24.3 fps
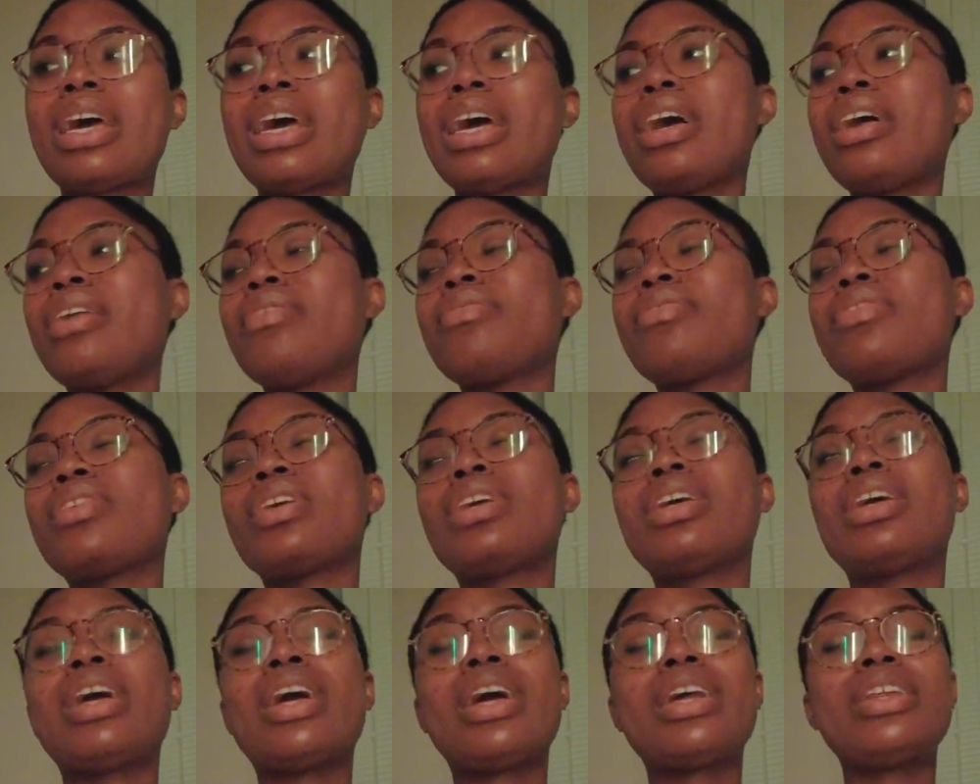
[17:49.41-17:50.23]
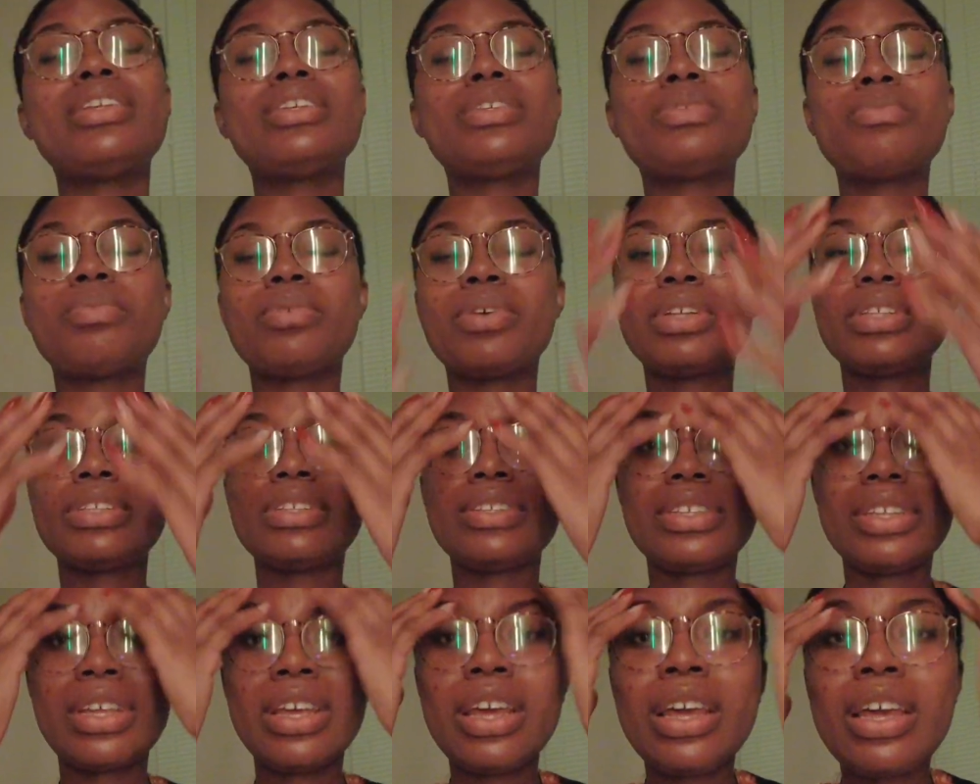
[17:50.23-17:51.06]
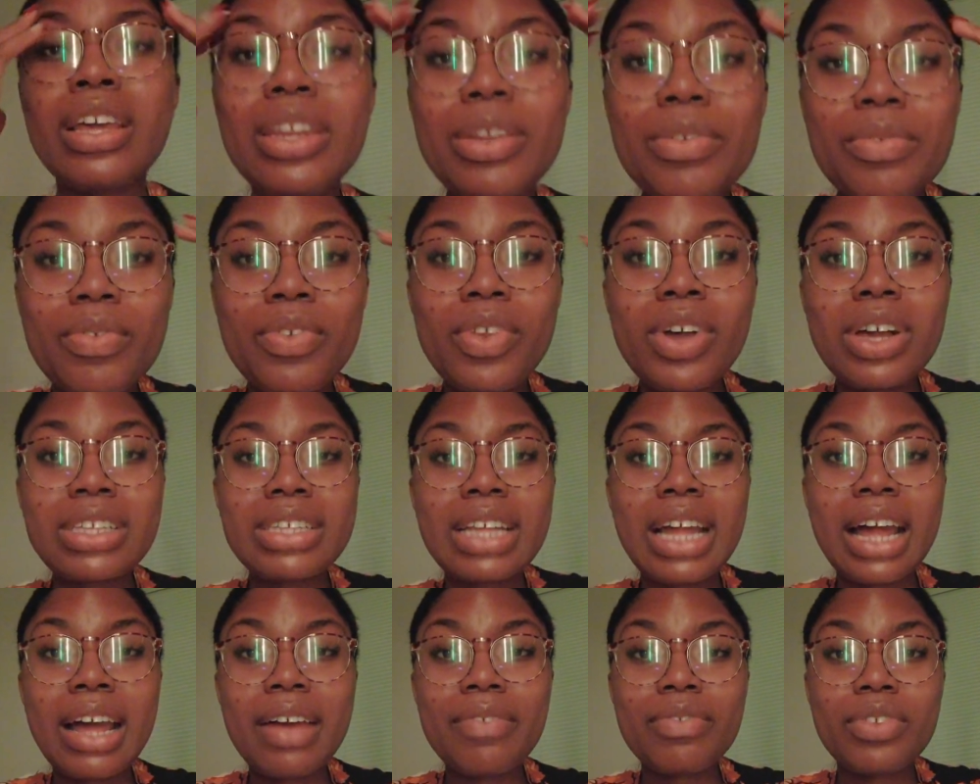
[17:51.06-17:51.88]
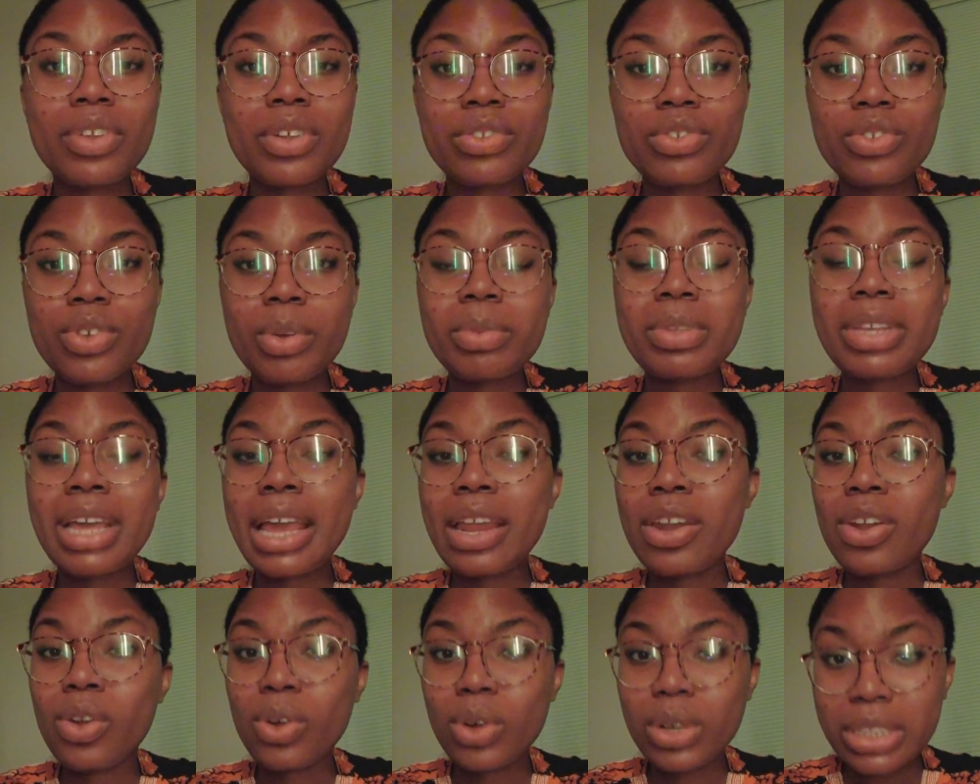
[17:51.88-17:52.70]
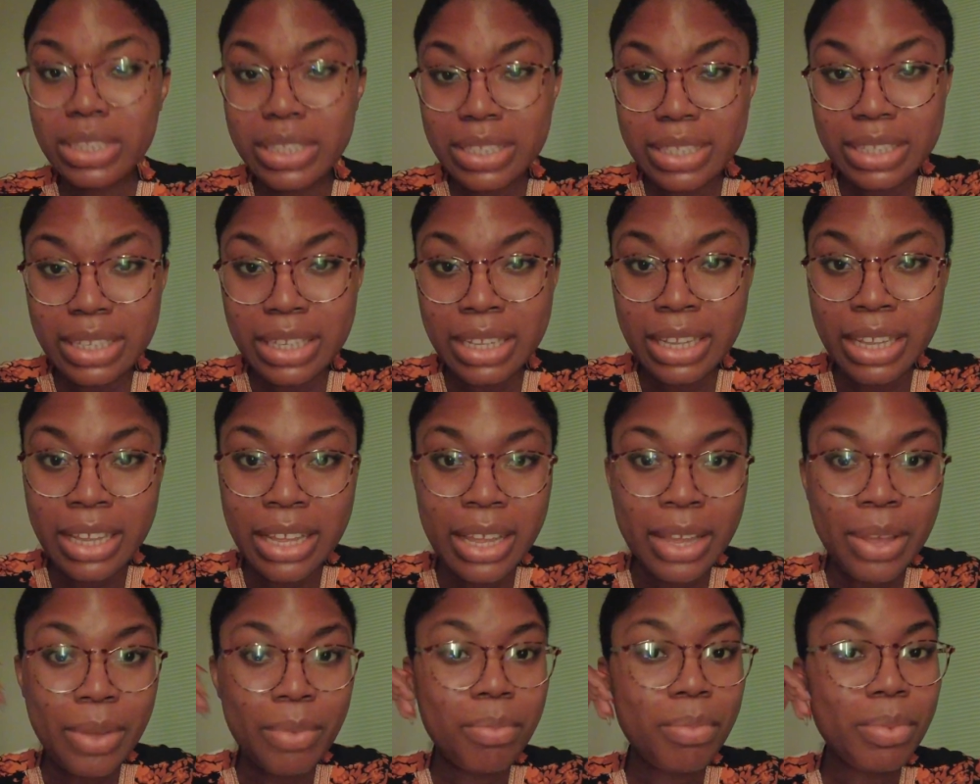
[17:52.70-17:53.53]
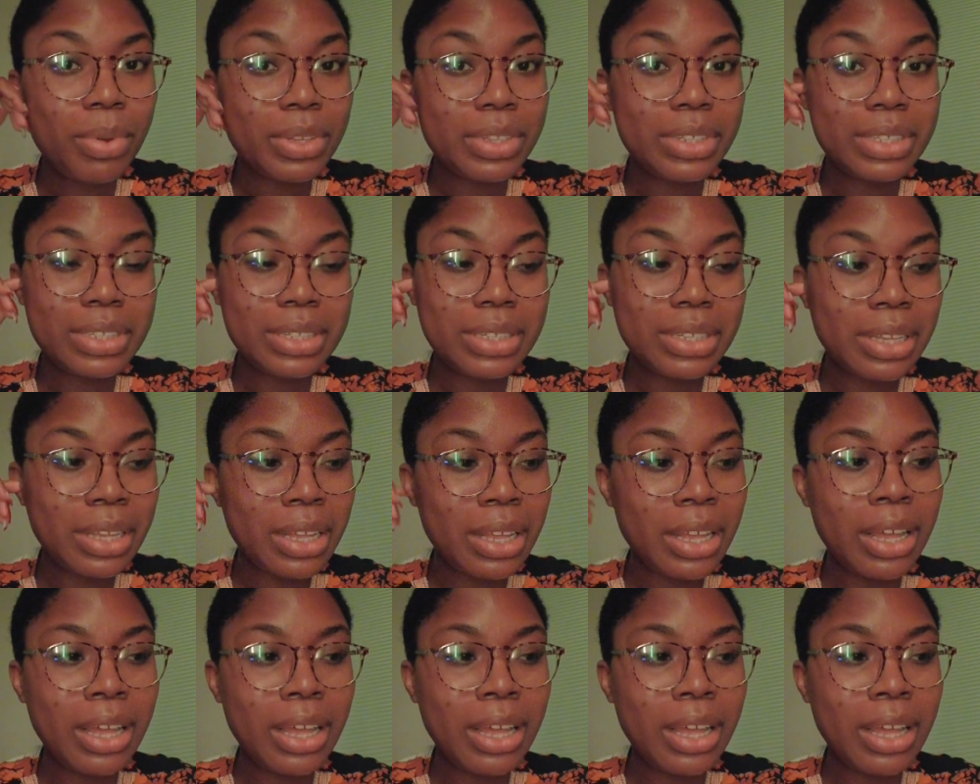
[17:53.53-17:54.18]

I have, at this point, the vlogs I have not dropped are a lot, but